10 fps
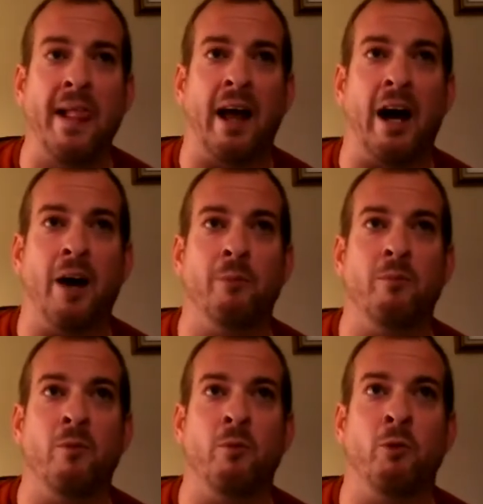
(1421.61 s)

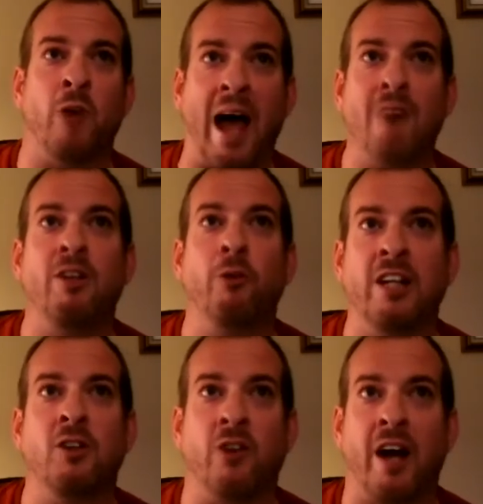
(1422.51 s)
Having
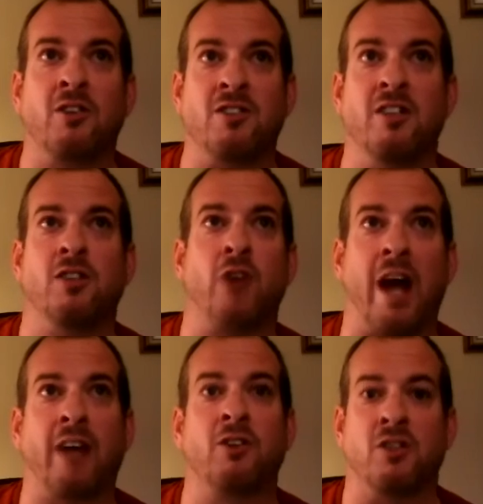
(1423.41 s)
redirectors and
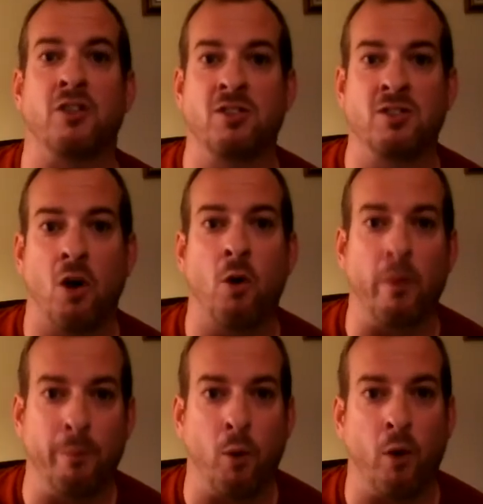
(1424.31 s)
distractors are so
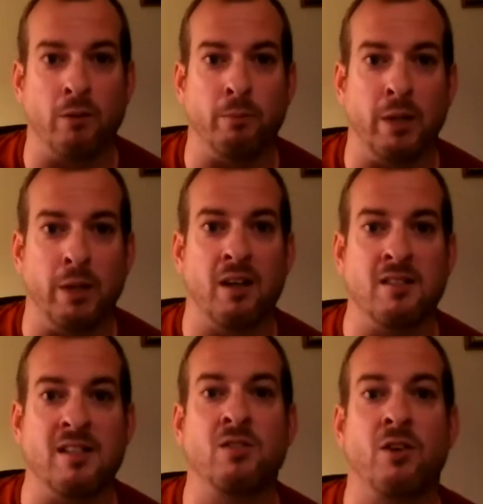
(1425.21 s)
important,
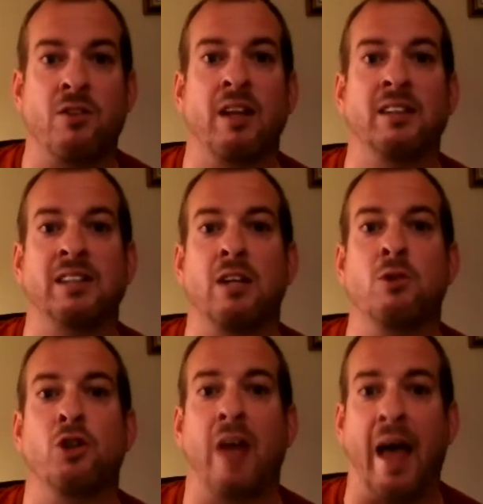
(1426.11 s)
because these are things that you
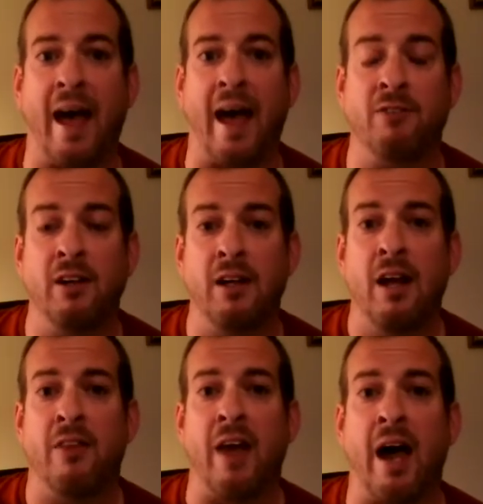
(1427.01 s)
should have,
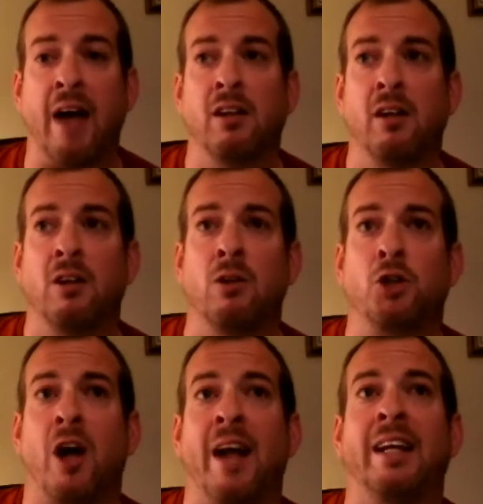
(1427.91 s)
that you
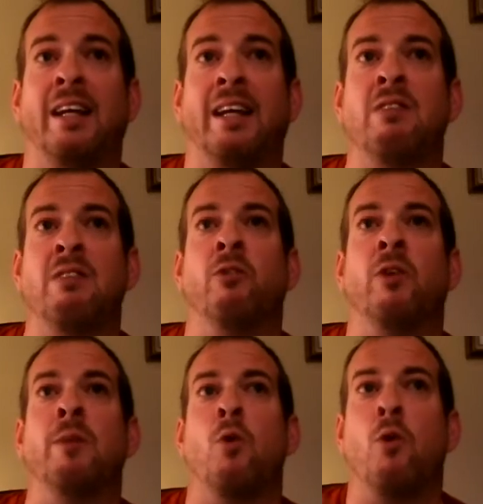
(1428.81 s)
try to
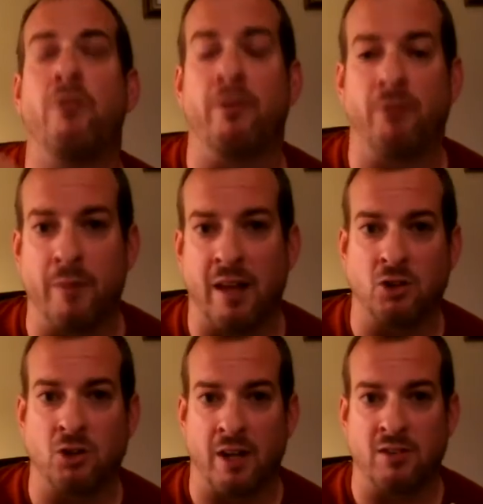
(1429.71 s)
remove them from that
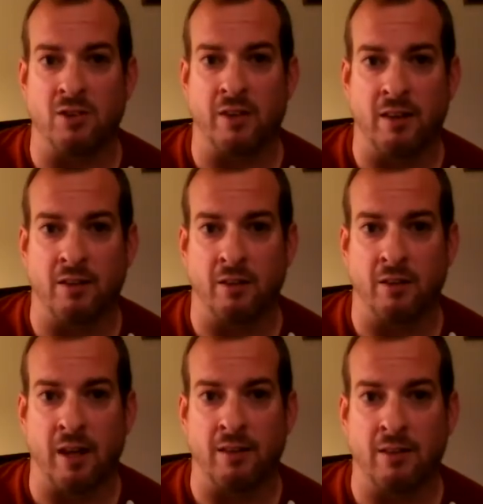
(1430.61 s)
stressor
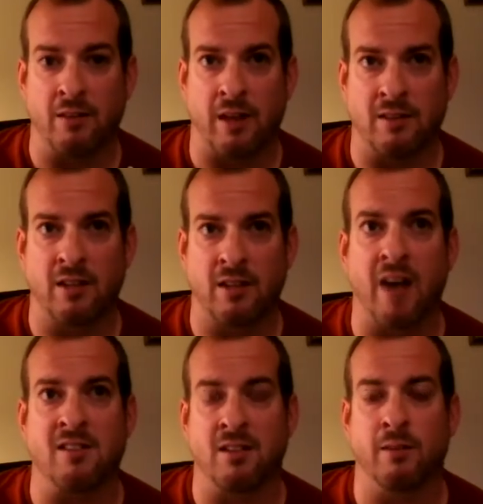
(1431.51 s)
that's
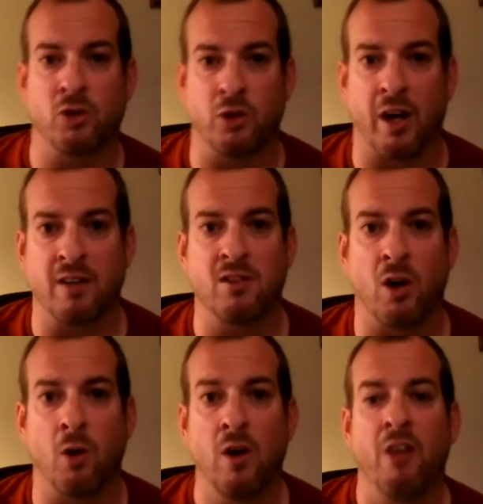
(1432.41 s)
causing them stress.
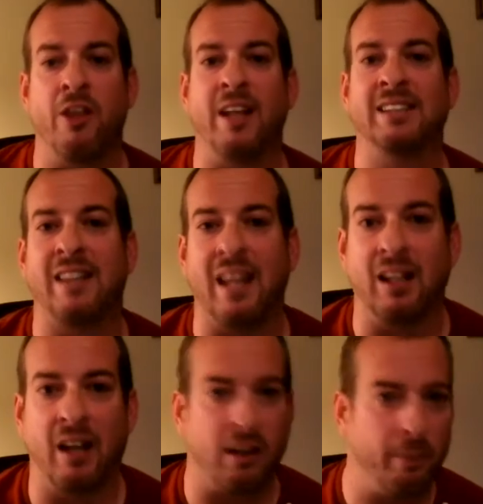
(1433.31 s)
So things that they
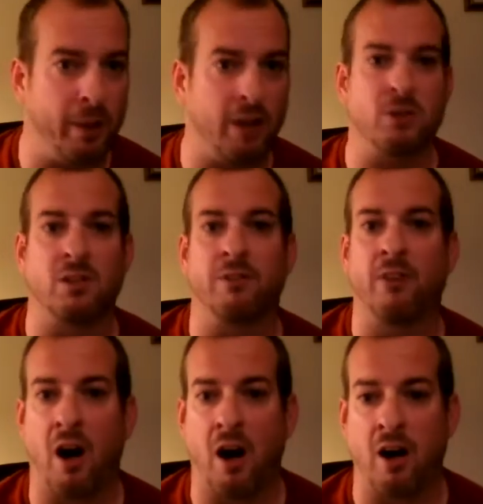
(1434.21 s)
like, pictures of
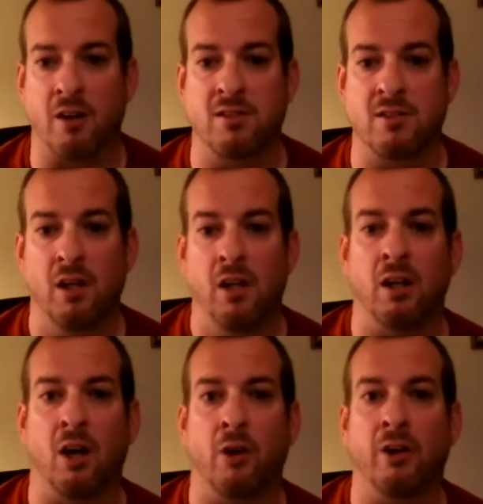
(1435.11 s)
cars.
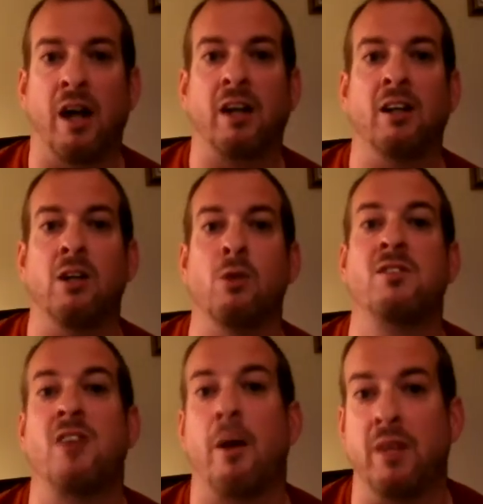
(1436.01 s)
You know, you're not going to use
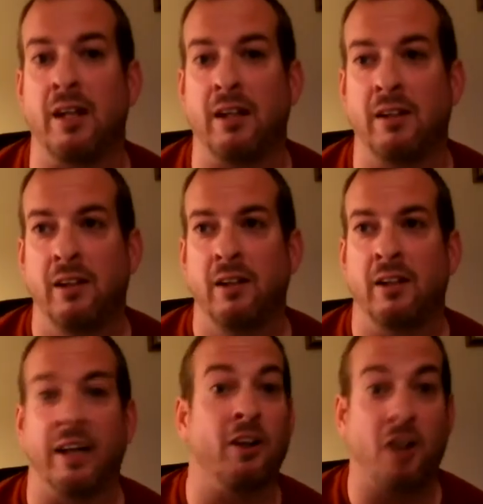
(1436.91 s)
something
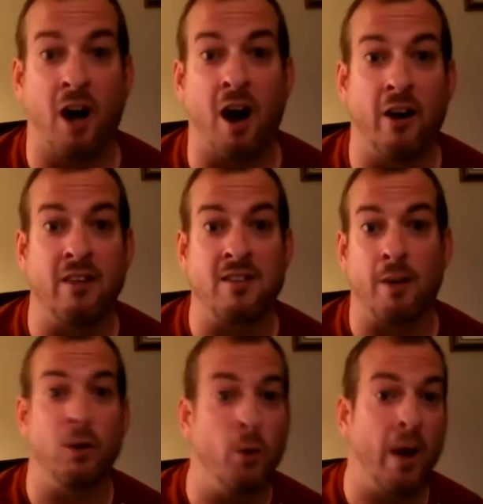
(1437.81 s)
like a car on
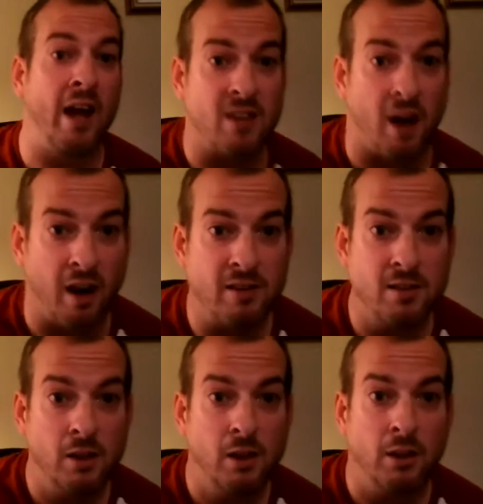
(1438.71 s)
somebody who hates cars.
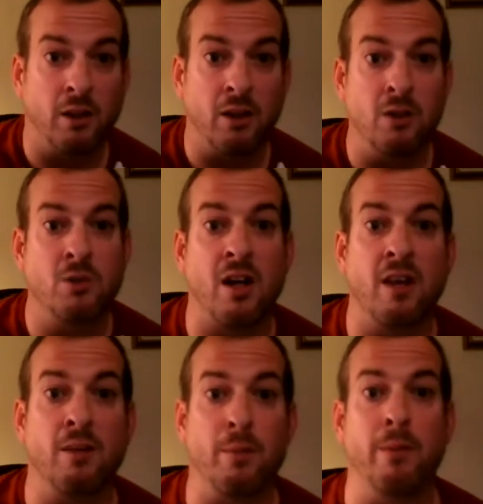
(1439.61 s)
You're going to use it
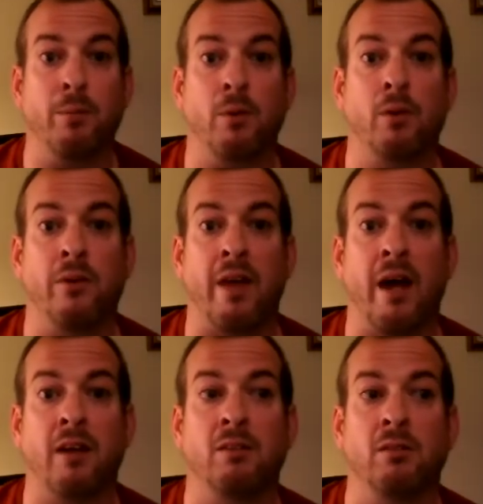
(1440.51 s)
on the people
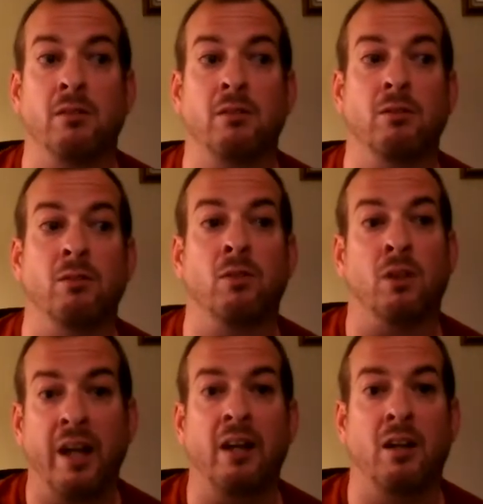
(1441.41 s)
that
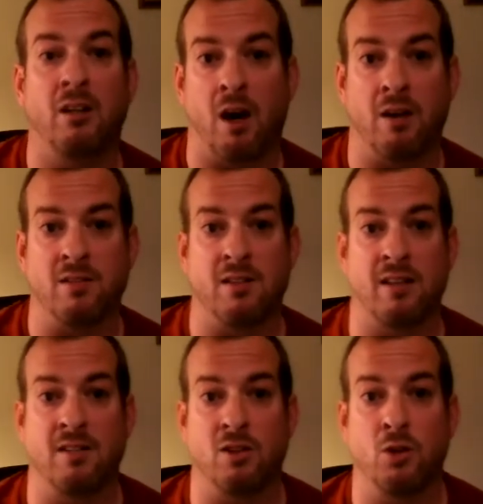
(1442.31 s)
like cars in
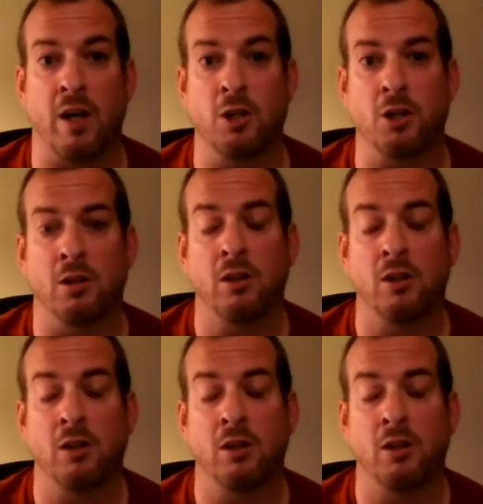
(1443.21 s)
that situation.